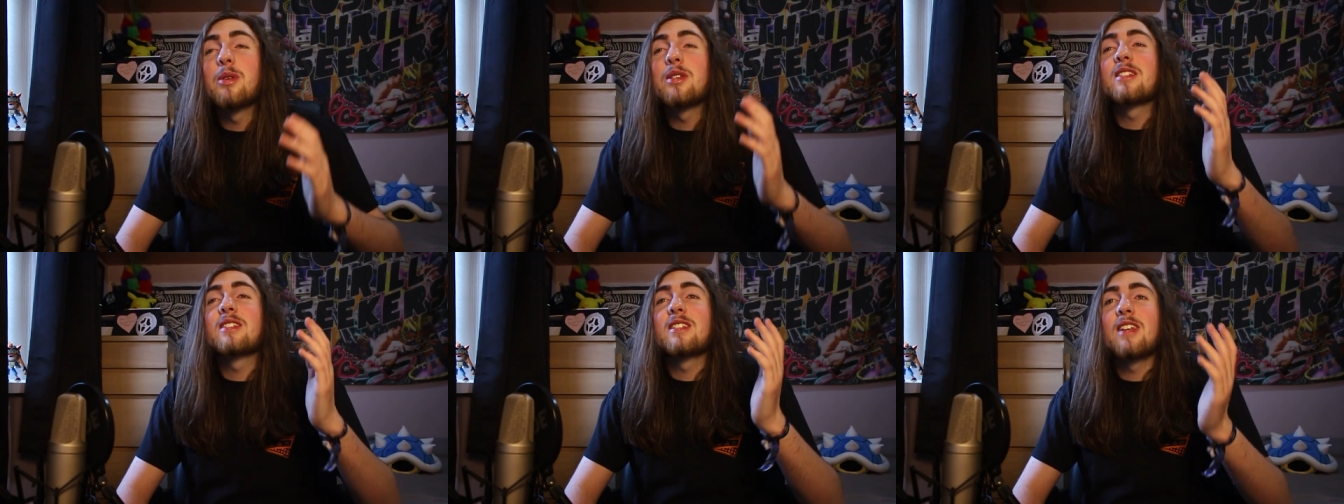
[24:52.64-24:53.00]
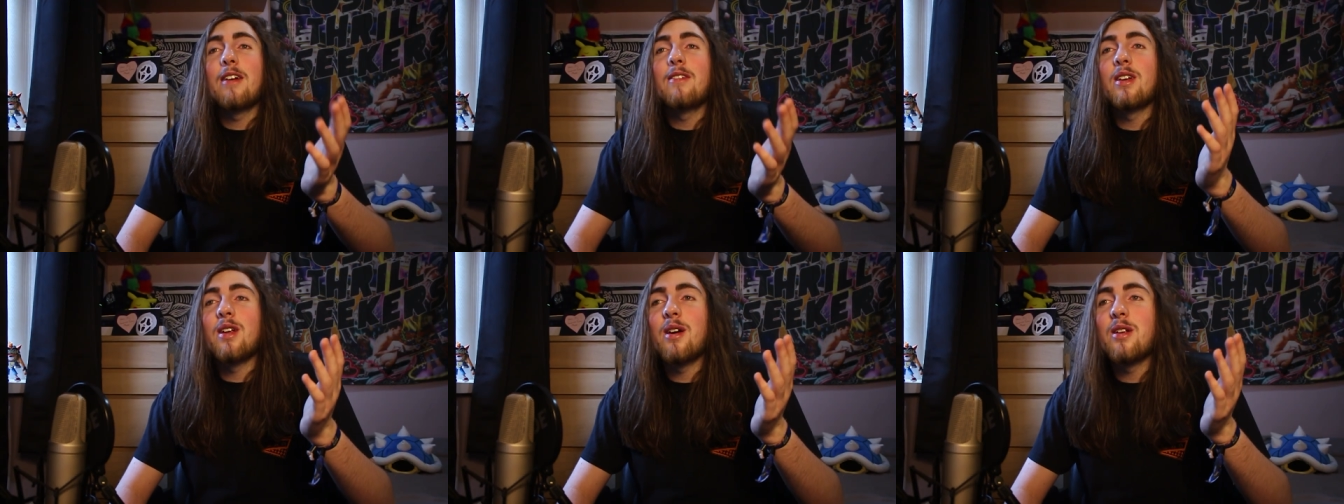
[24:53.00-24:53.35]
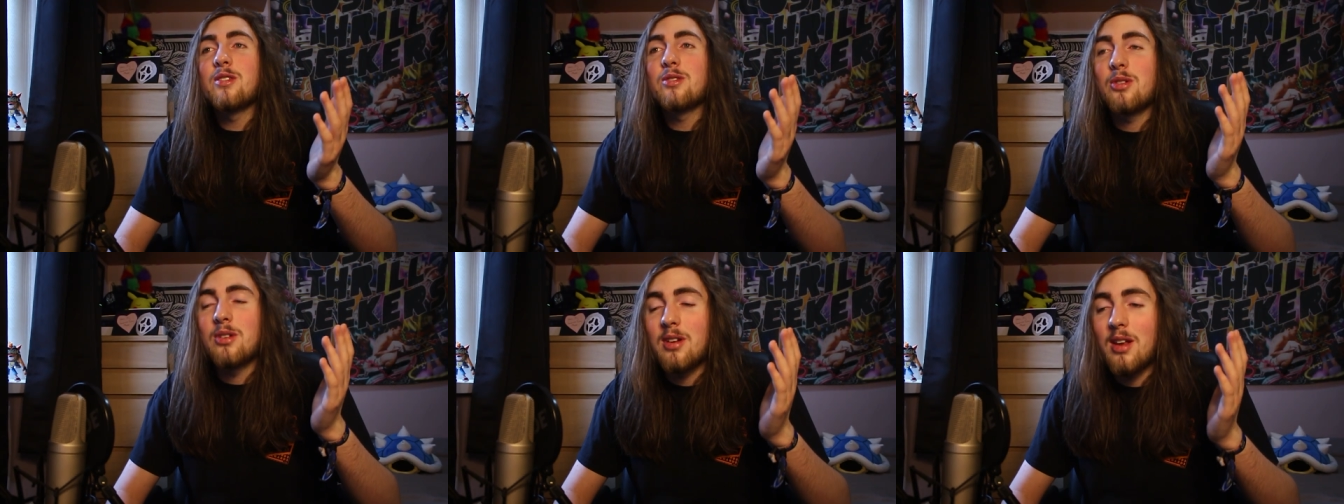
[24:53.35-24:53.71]
were
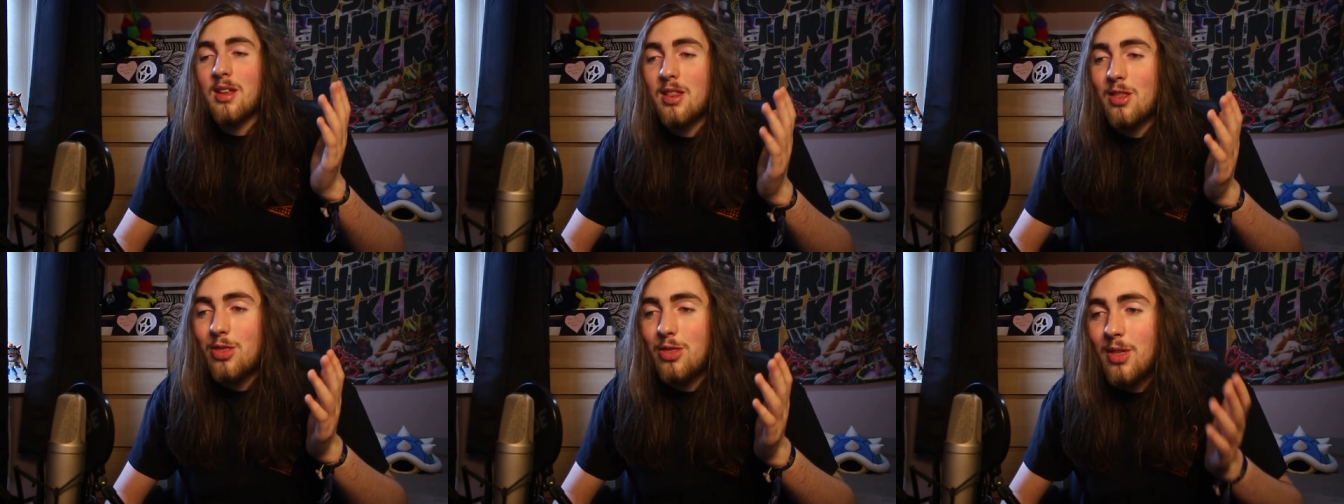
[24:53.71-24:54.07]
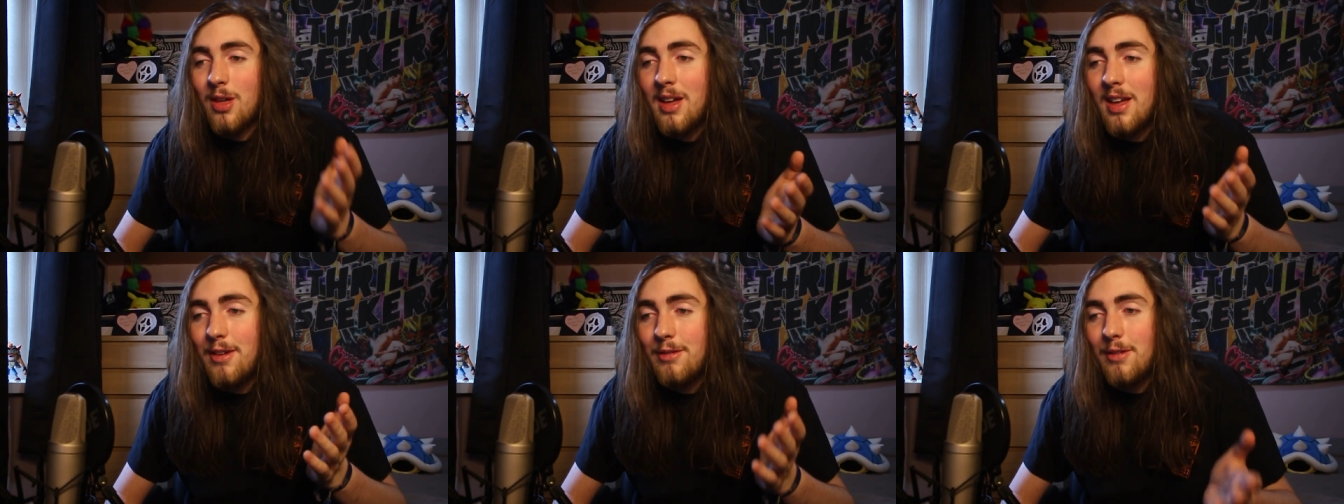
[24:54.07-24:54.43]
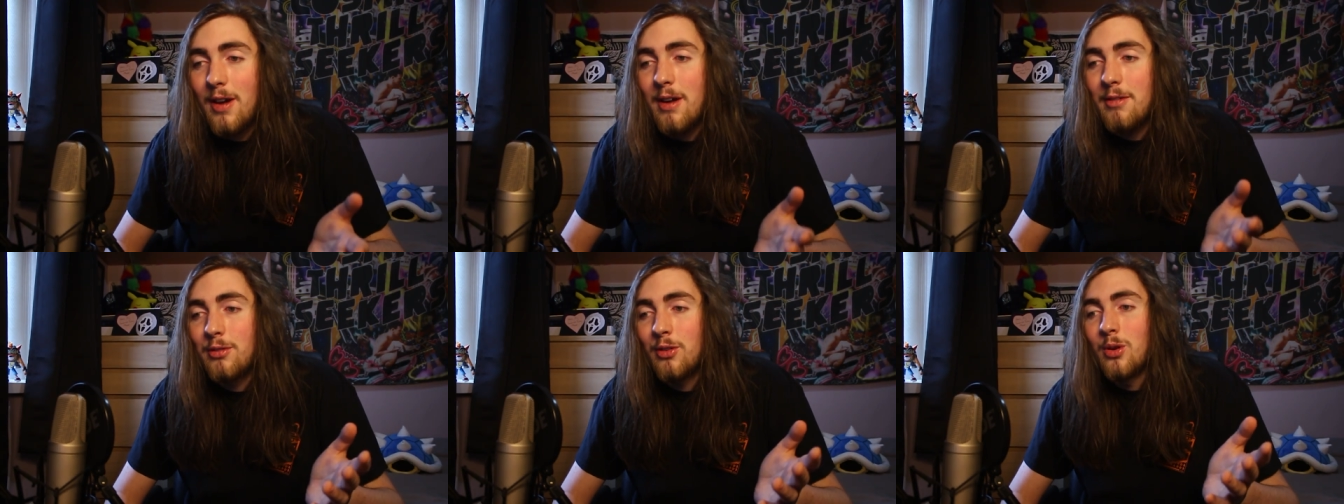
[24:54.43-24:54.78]

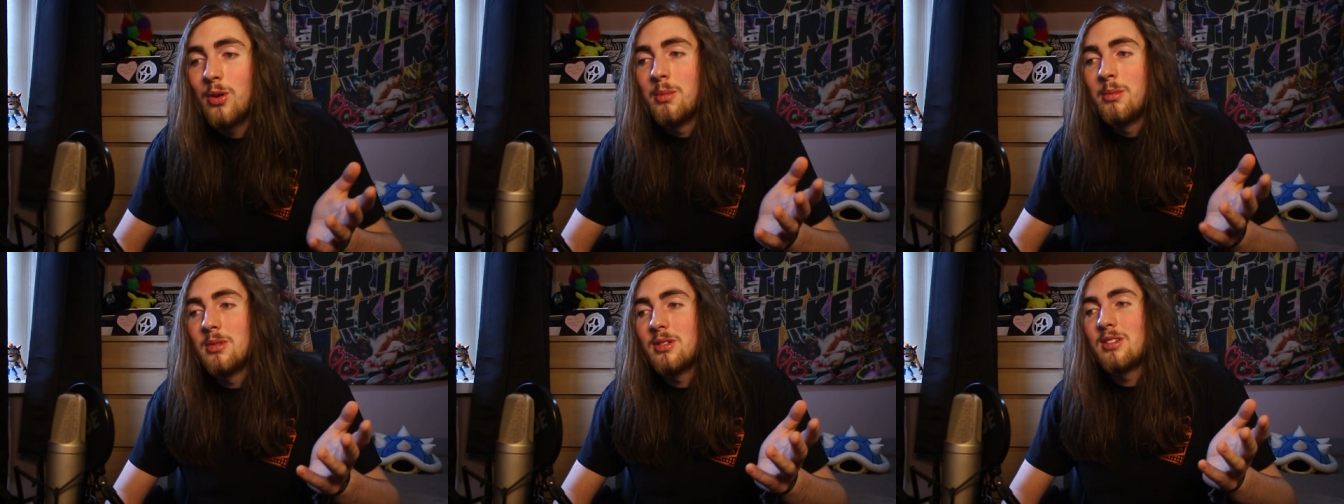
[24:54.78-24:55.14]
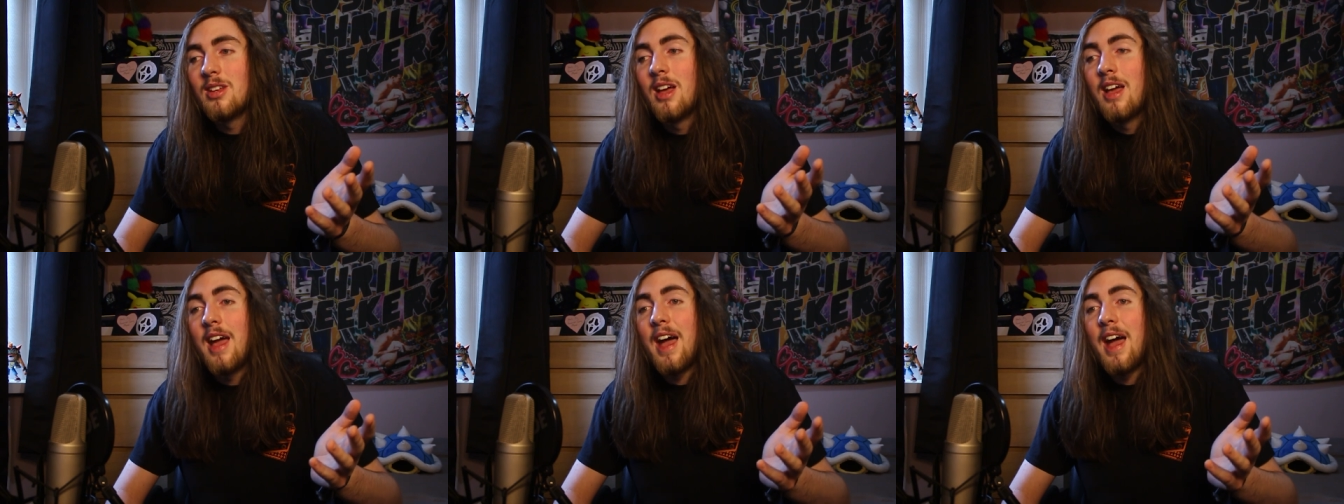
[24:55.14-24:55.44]
735 rooms,